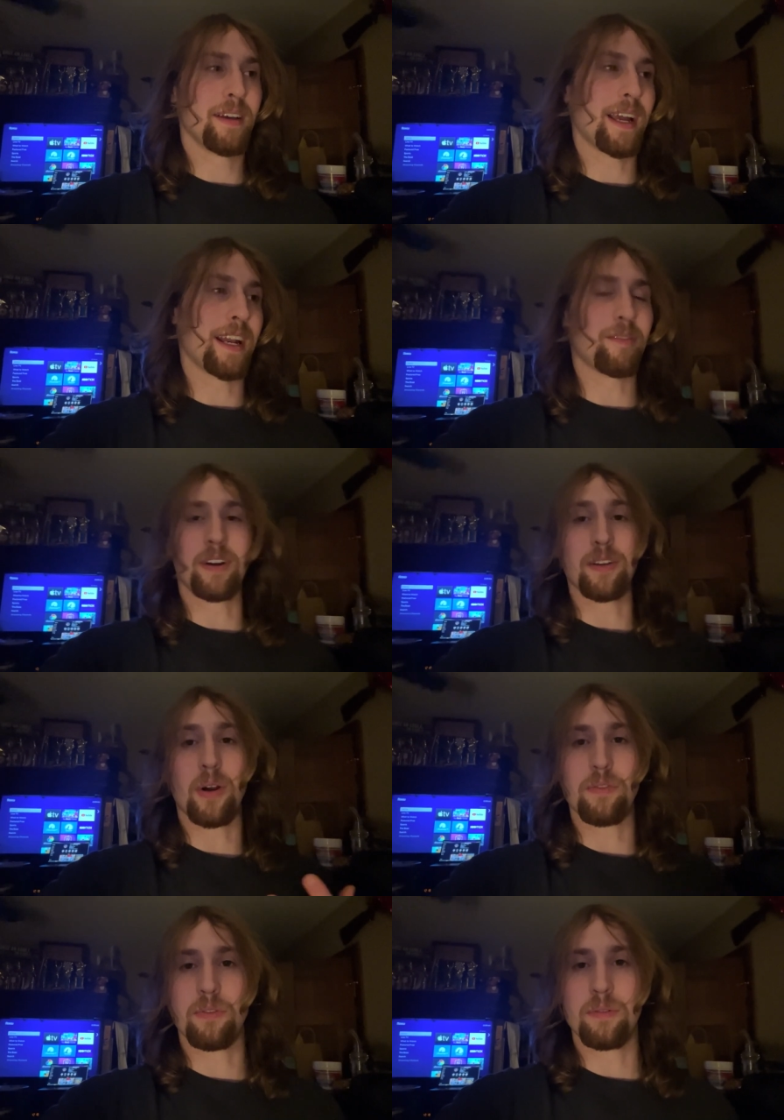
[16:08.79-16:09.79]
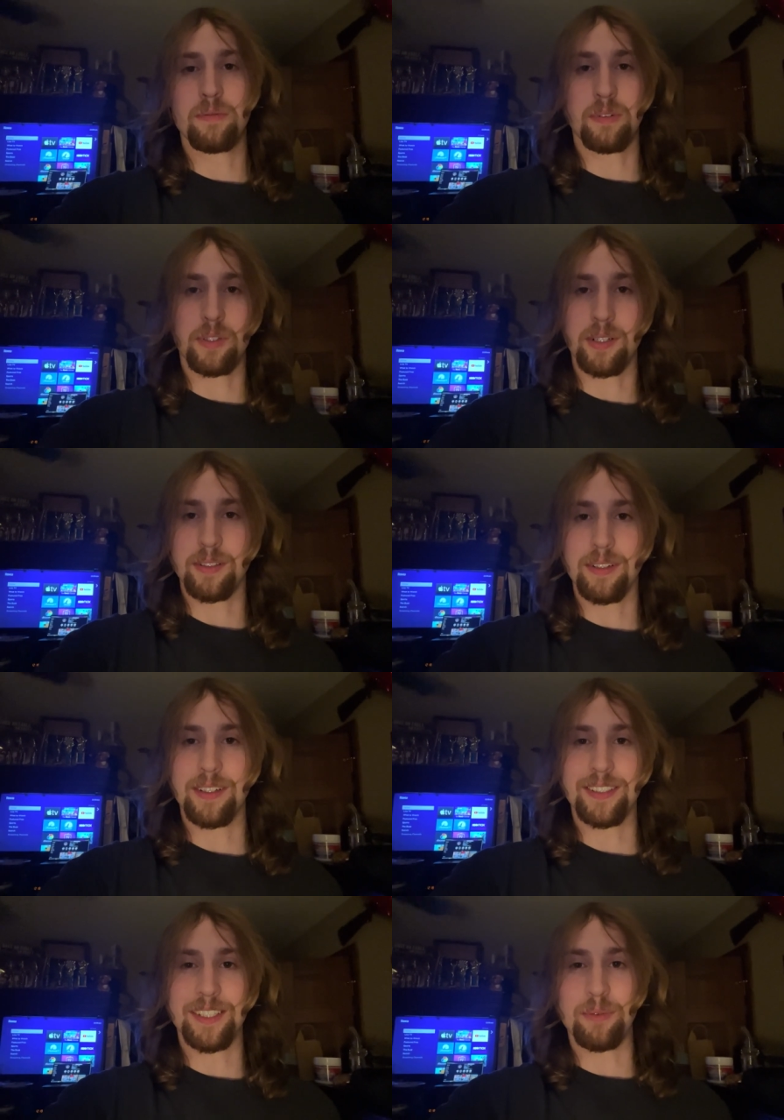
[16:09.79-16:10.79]
And I'm very grateful for Krista
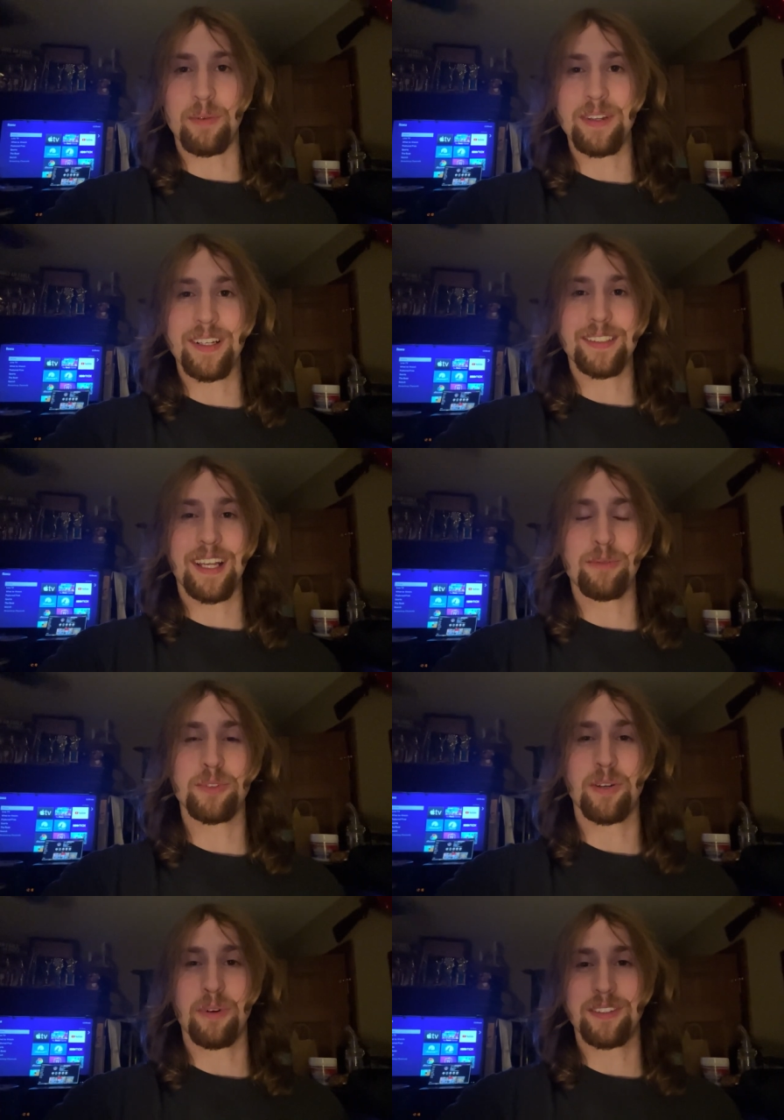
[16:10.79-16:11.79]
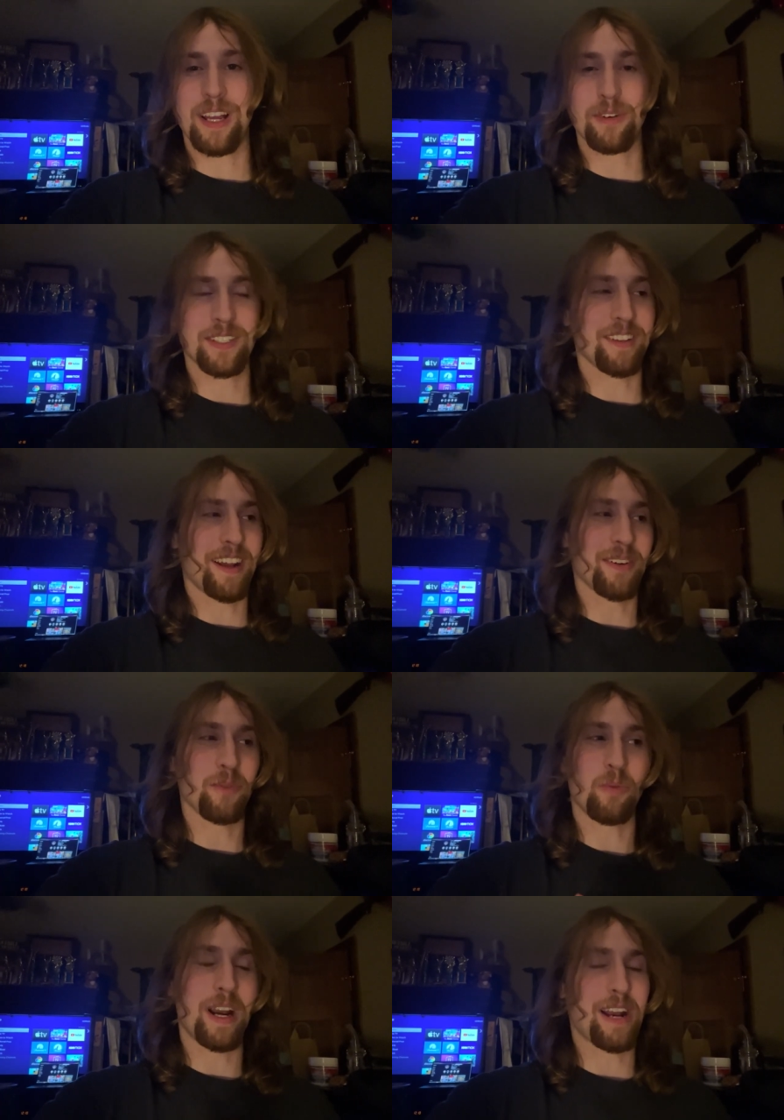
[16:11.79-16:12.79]
because she run me a Subway sandwich like
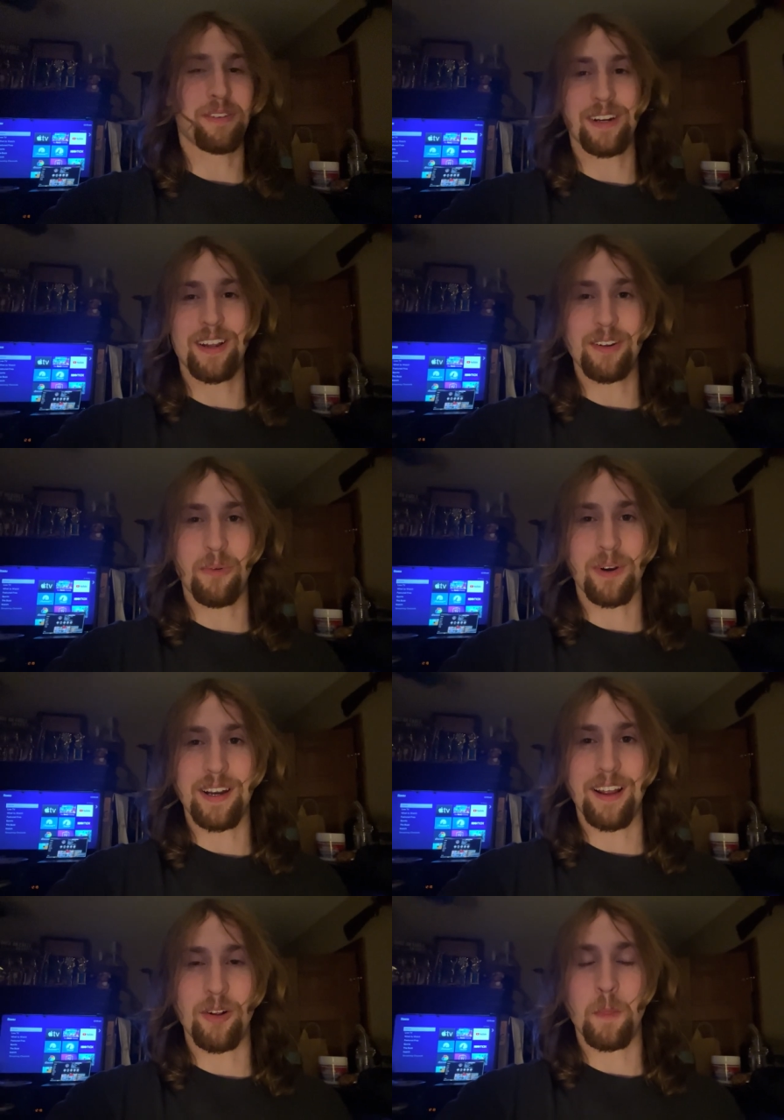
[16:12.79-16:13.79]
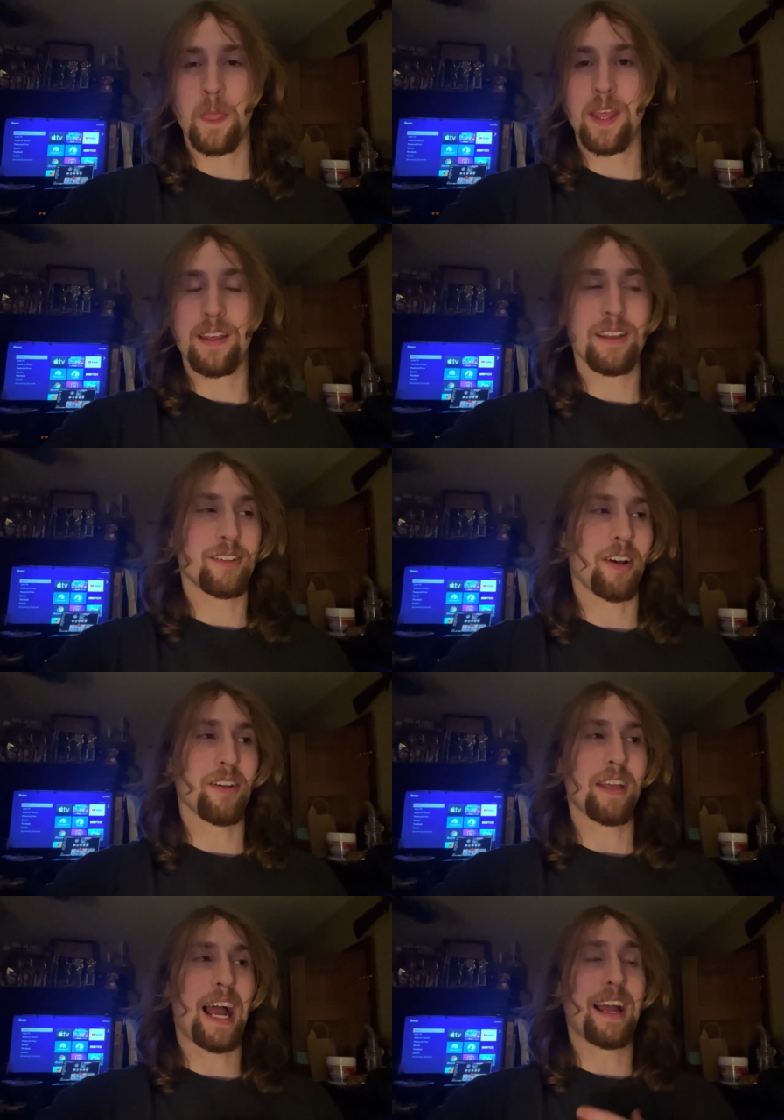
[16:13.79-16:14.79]
right after I got done working out.
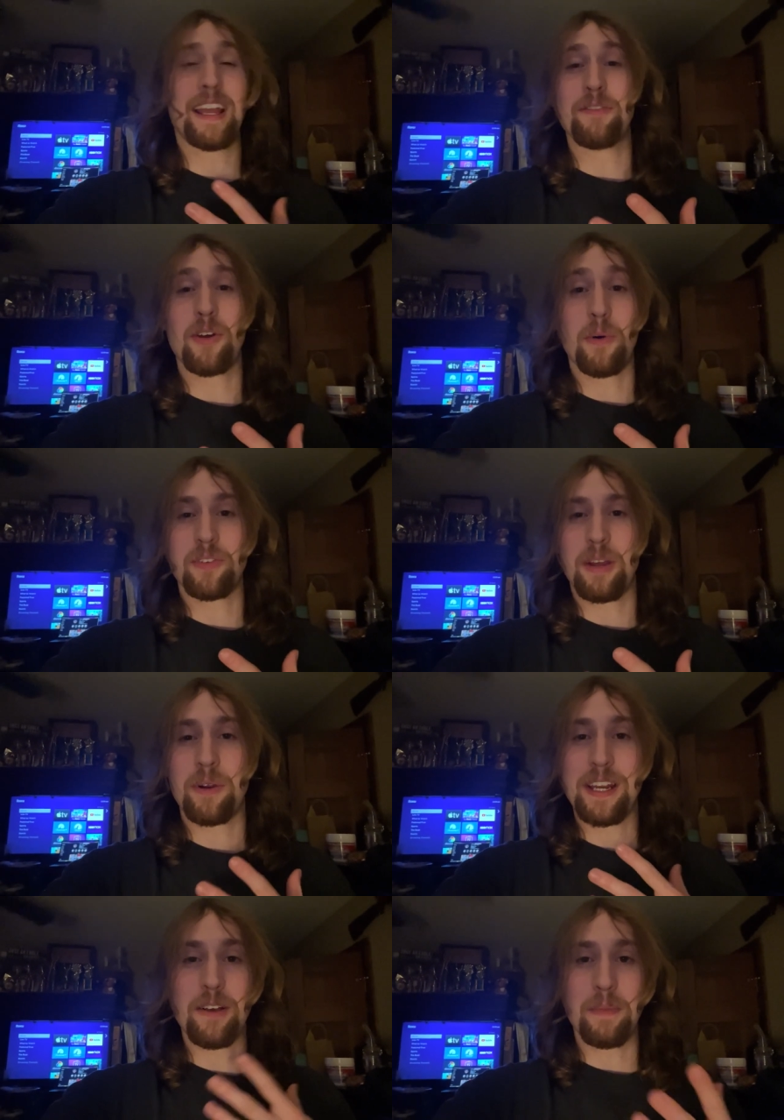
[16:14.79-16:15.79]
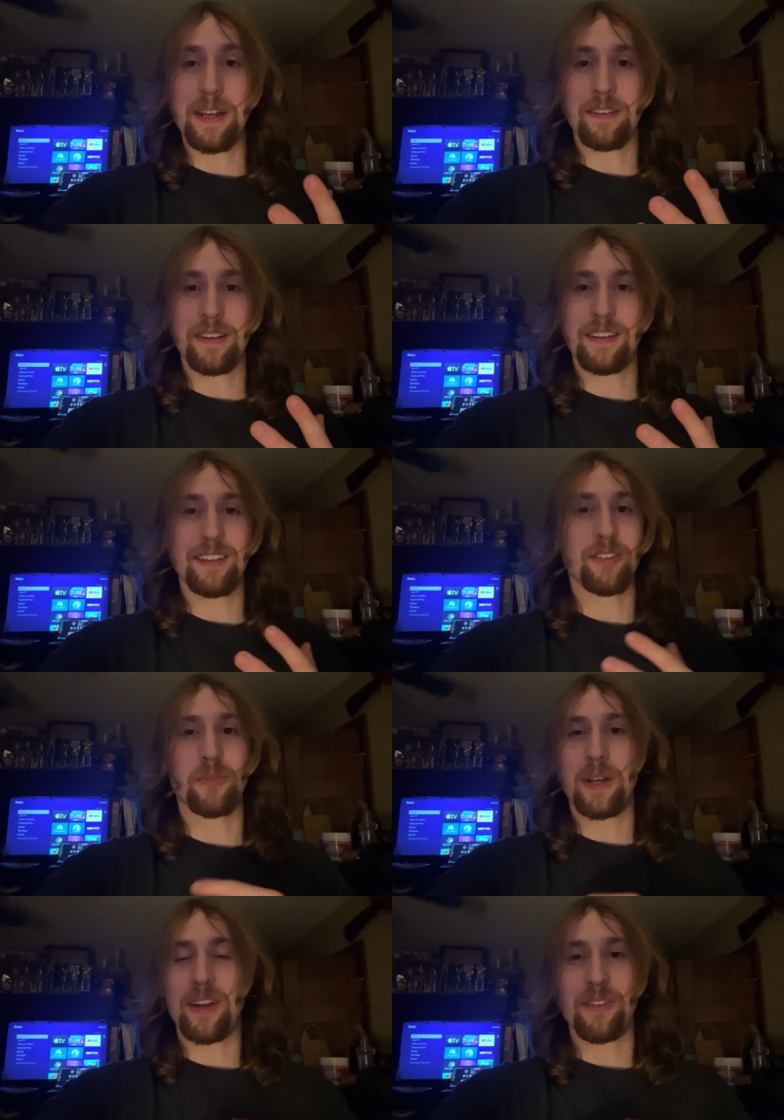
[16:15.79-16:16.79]
So I, even though I wasn't able to eat it immediately, as soon as
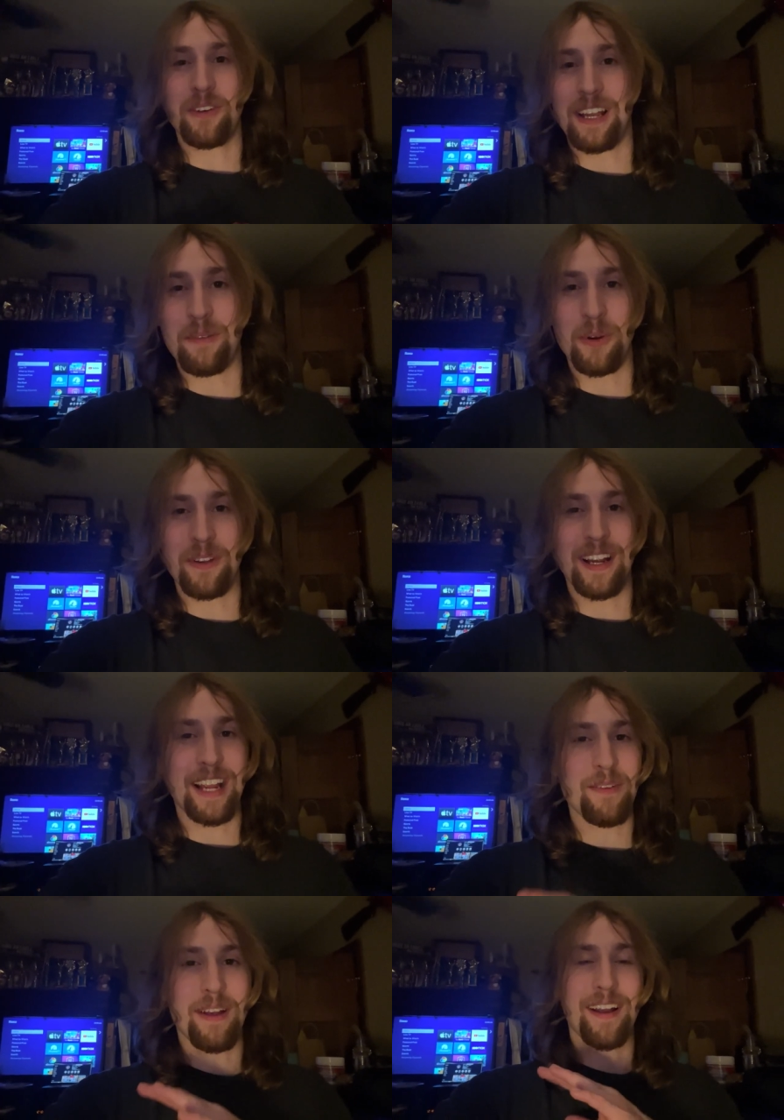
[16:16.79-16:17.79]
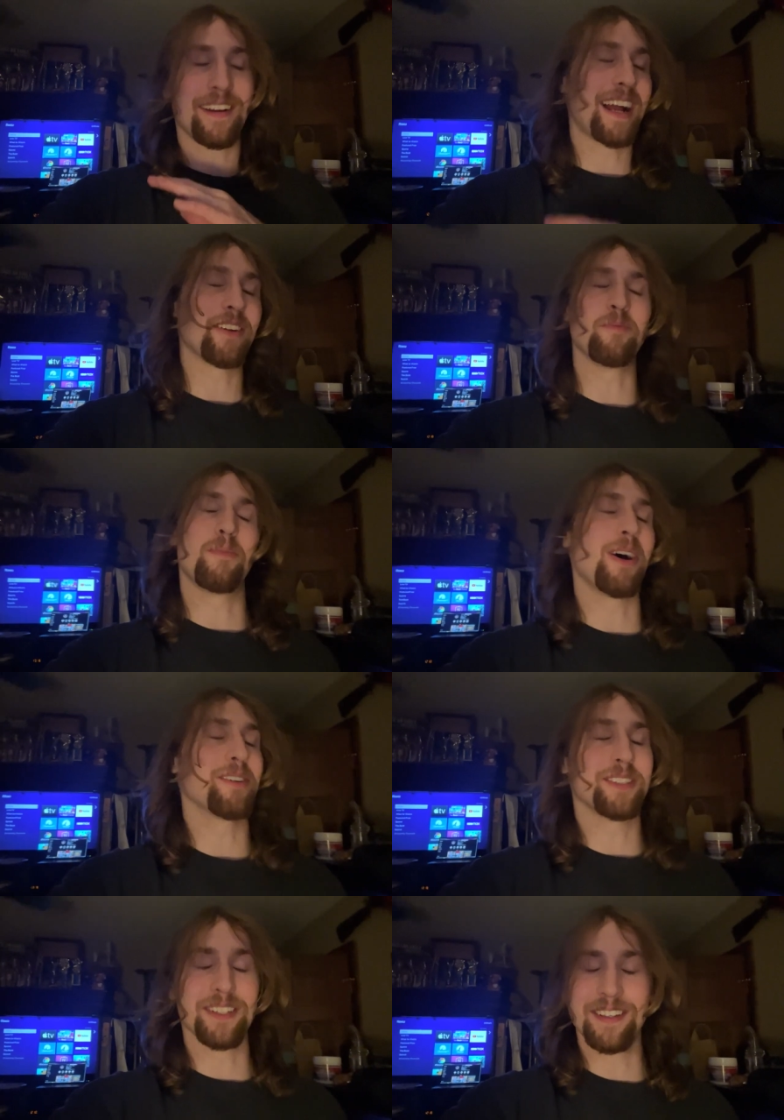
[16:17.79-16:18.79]
we got done looking at the building, I came back, I
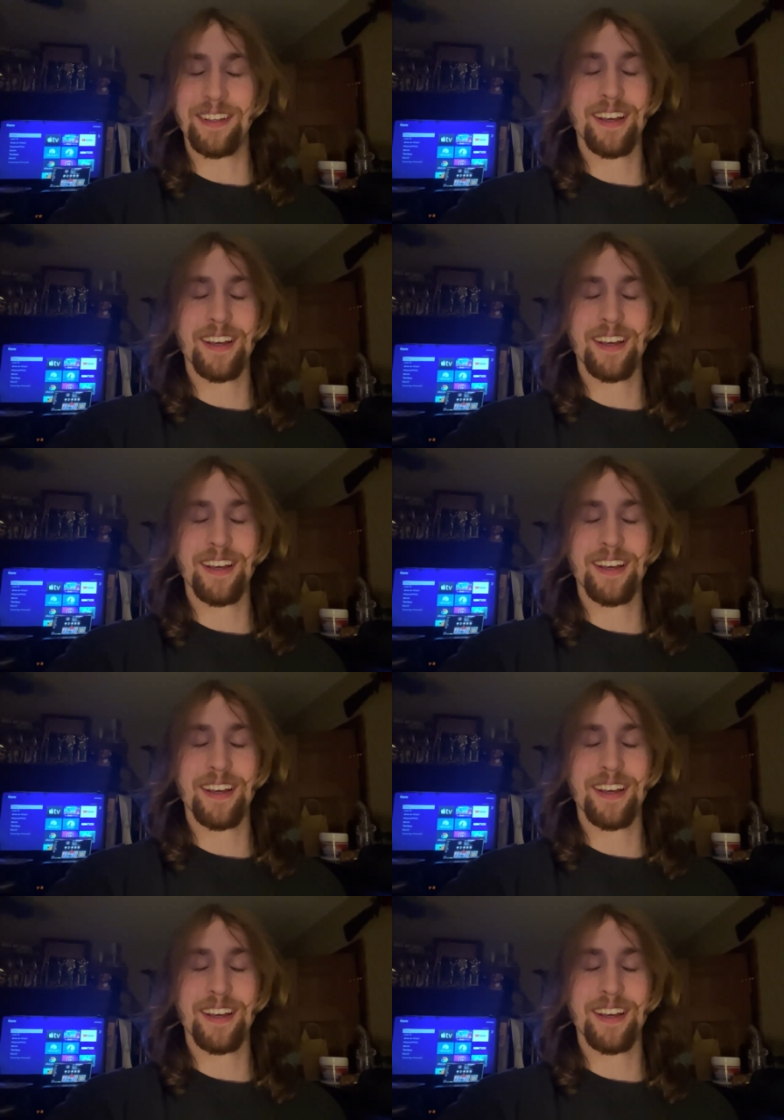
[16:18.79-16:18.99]
demolished it.